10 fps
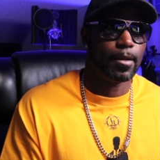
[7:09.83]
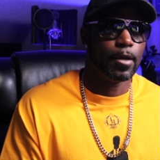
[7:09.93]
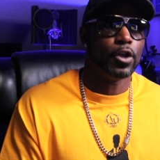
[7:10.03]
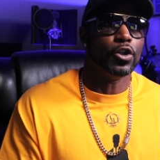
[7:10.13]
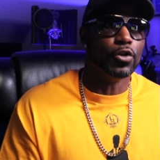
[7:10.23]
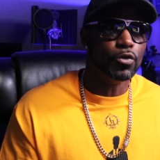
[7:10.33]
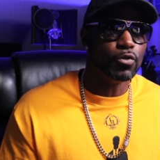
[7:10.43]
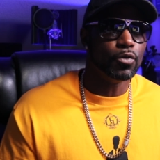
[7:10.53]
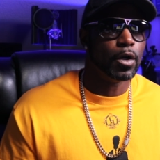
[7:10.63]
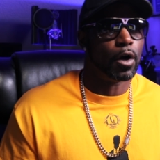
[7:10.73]

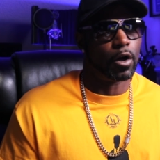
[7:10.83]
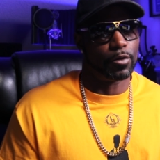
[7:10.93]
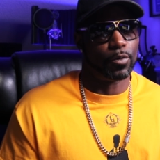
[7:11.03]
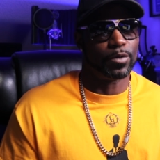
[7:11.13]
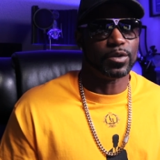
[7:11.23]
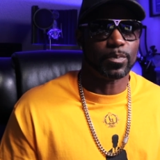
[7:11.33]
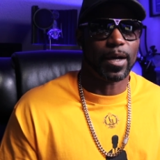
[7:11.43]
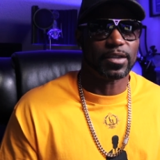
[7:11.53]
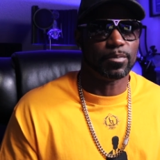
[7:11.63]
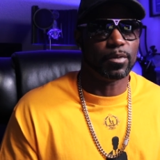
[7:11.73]
You are the one
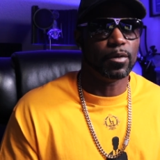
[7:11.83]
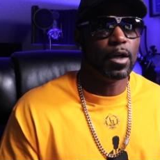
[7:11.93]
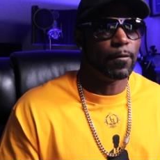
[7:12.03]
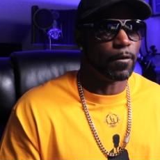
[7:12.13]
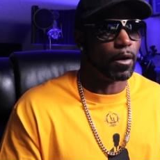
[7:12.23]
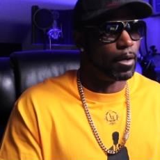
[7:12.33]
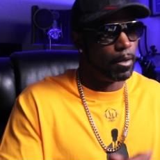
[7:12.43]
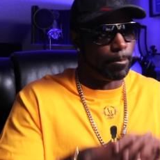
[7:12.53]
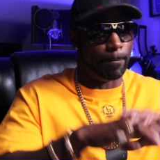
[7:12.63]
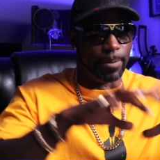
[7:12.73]
responsible for
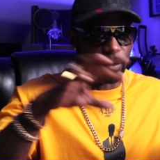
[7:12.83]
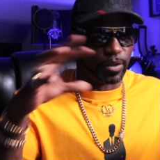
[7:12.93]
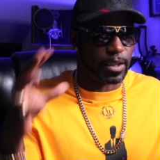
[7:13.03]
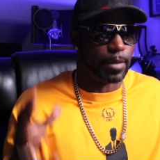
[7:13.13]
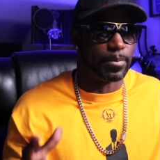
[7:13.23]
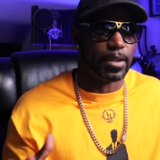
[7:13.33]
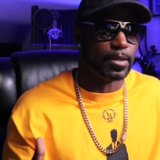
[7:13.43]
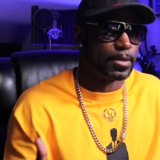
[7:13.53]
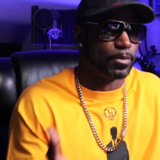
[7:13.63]
building up this,